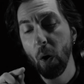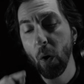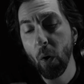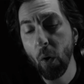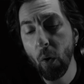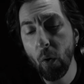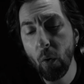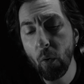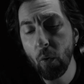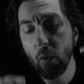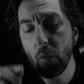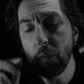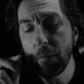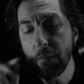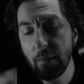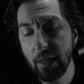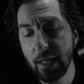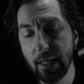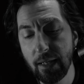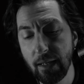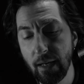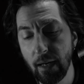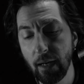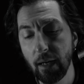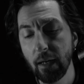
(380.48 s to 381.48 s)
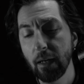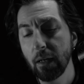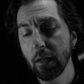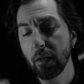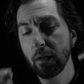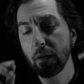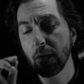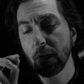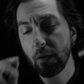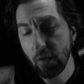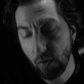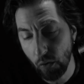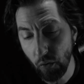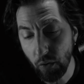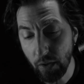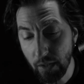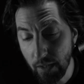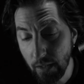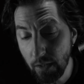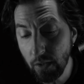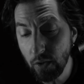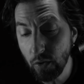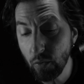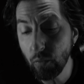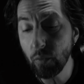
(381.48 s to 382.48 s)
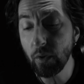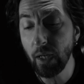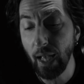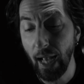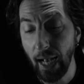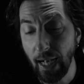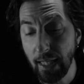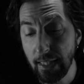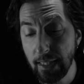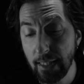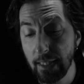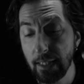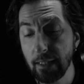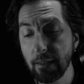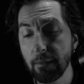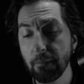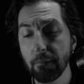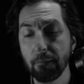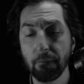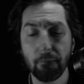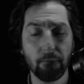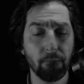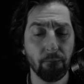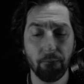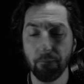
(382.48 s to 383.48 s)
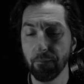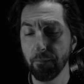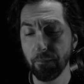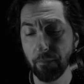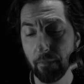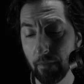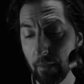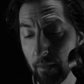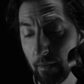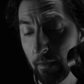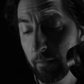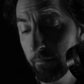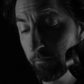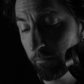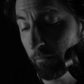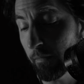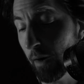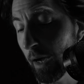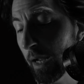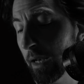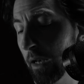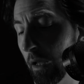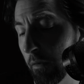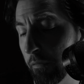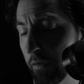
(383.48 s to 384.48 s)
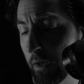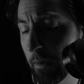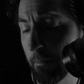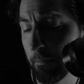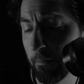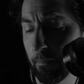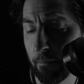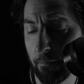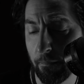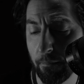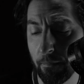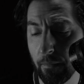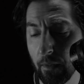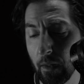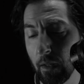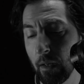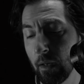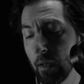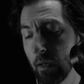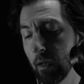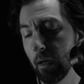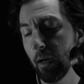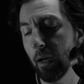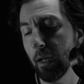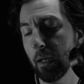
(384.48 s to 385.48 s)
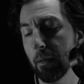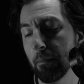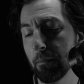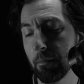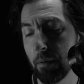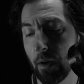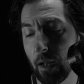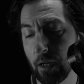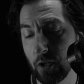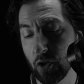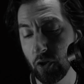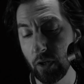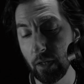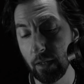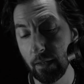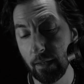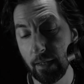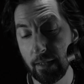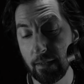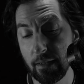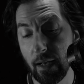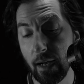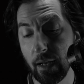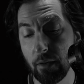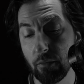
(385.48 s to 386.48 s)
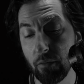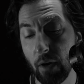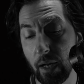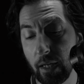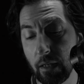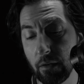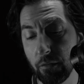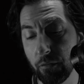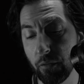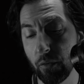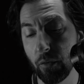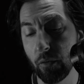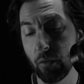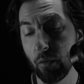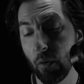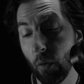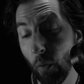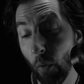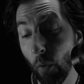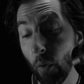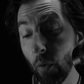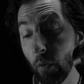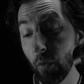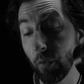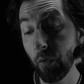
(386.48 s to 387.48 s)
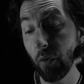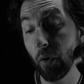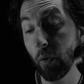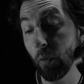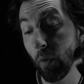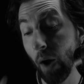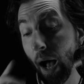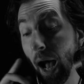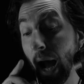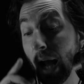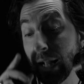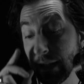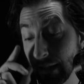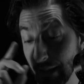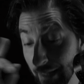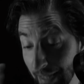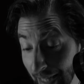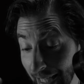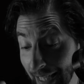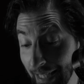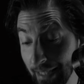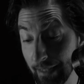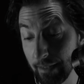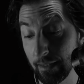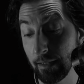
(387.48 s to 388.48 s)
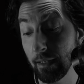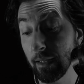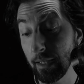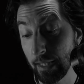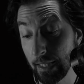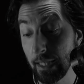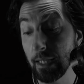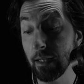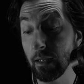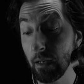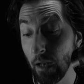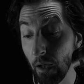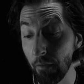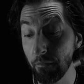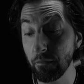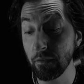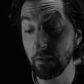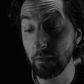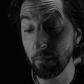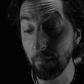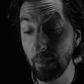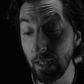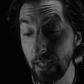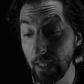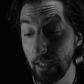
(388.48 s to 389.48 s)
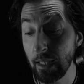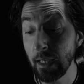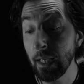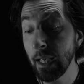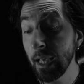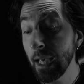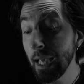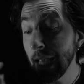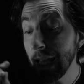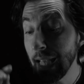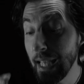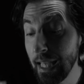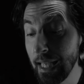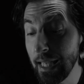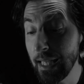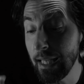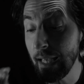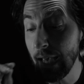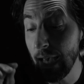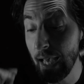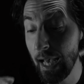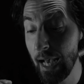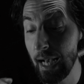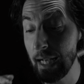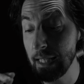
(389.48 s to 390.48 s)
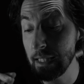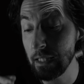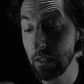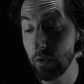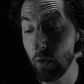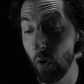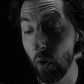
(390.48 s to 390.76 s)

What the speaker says: Oh, Mina, couldn't you guess? I love him. I am blushing as I write, for although I think he loves me, he has